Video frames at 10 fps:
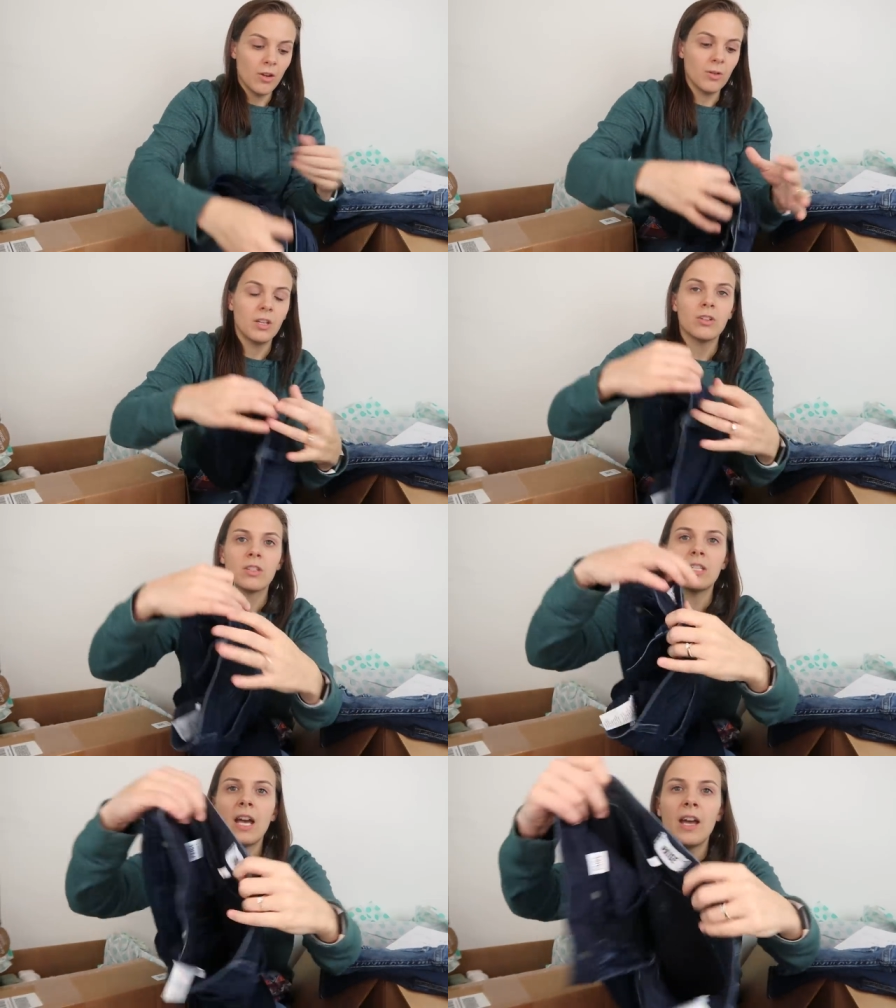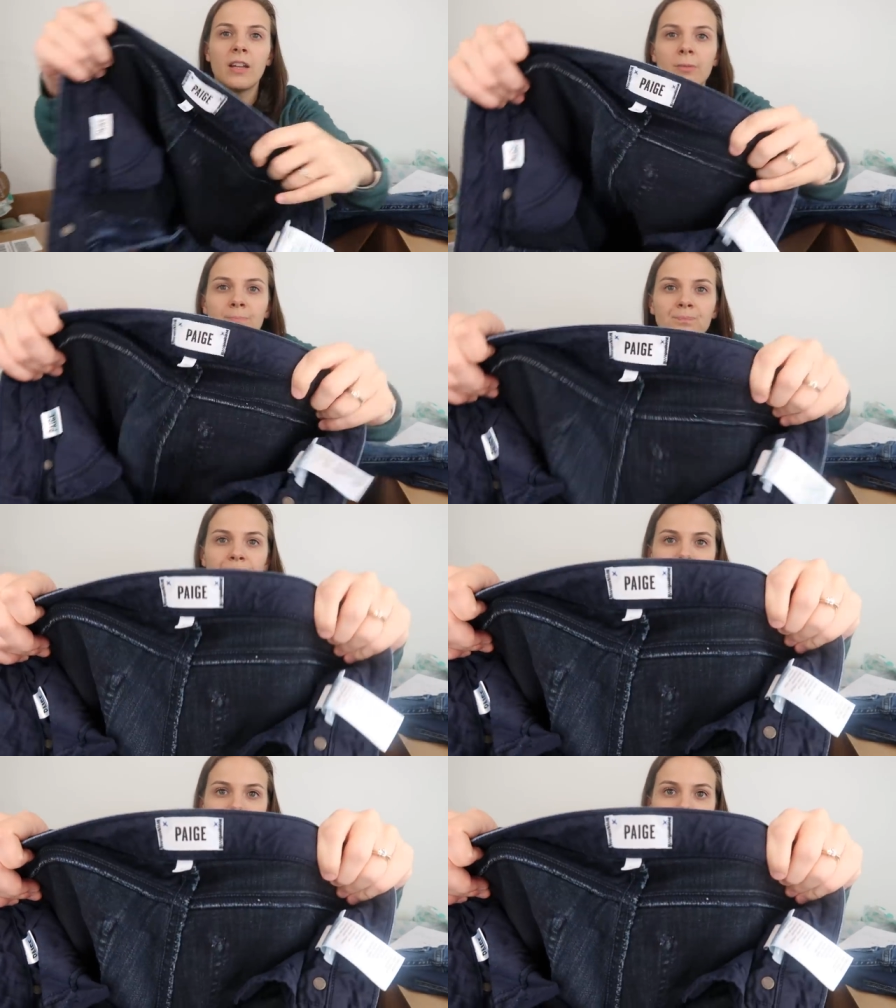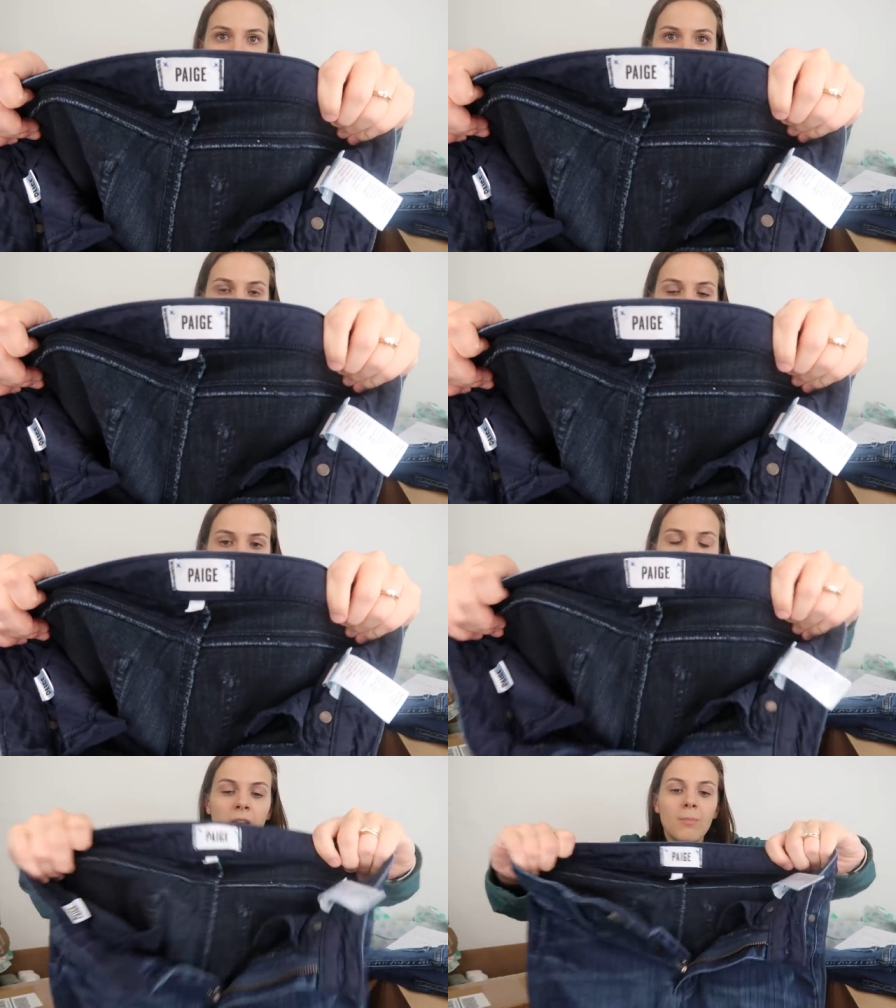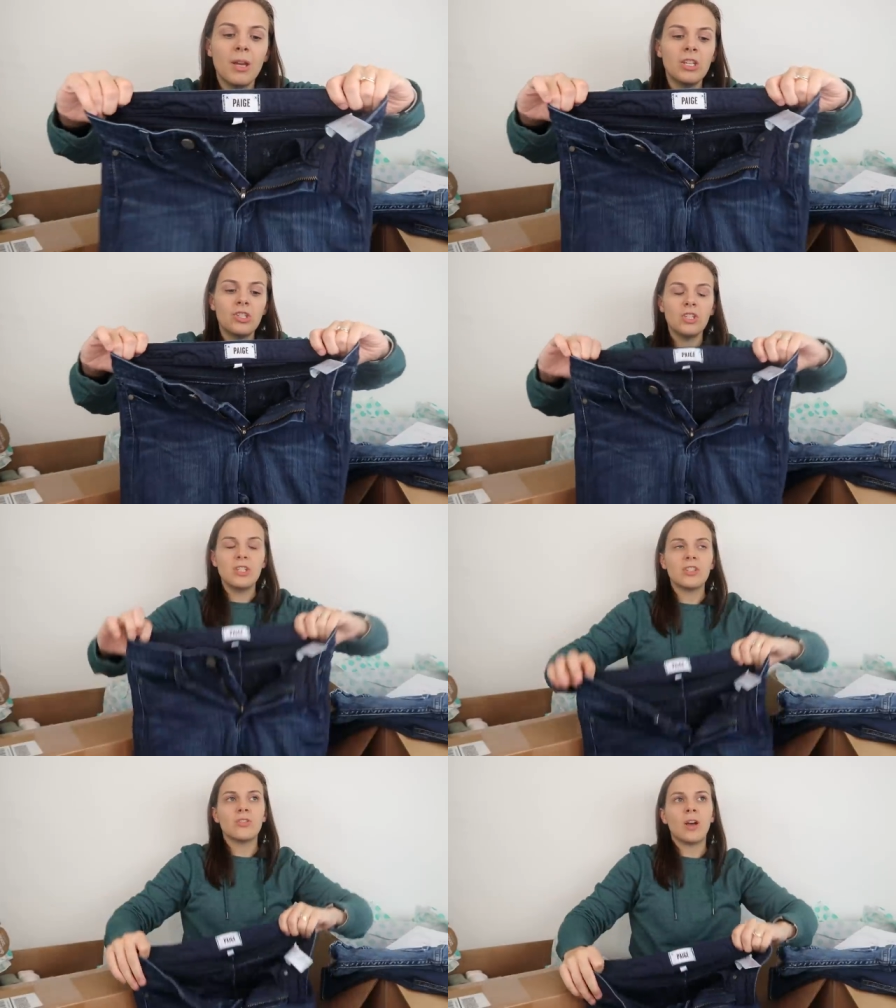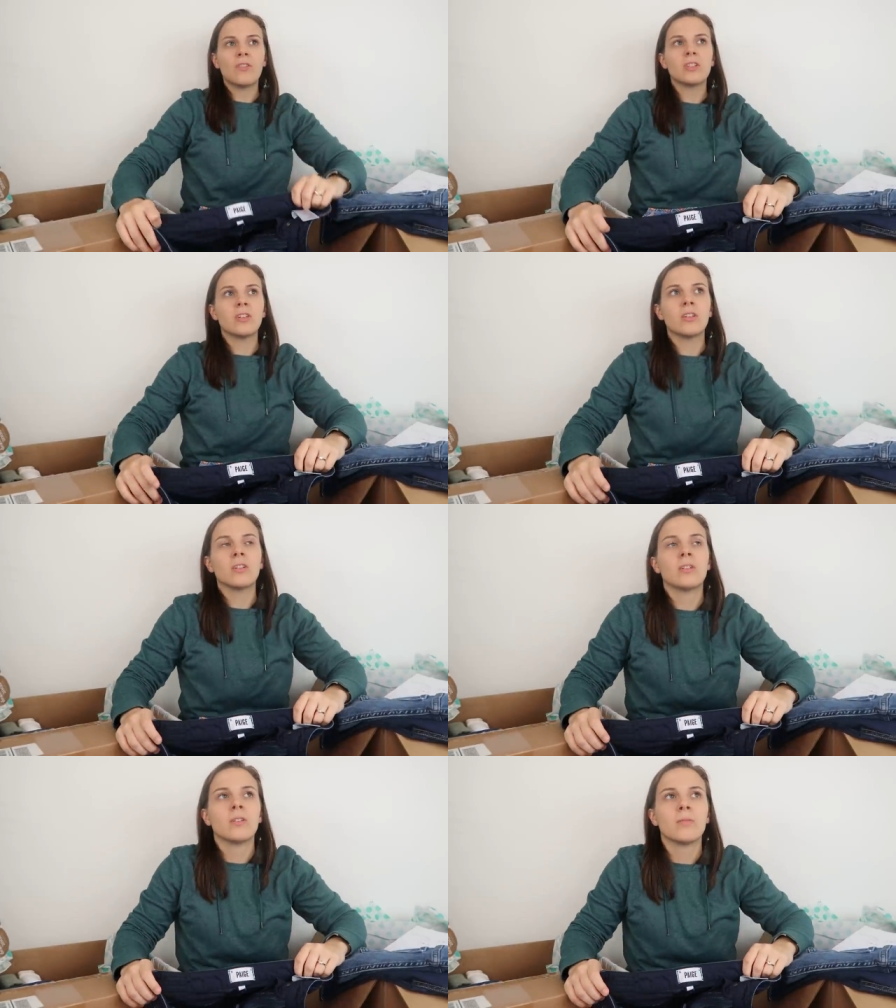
Oh, and here's the tag. Paige jeans, you have to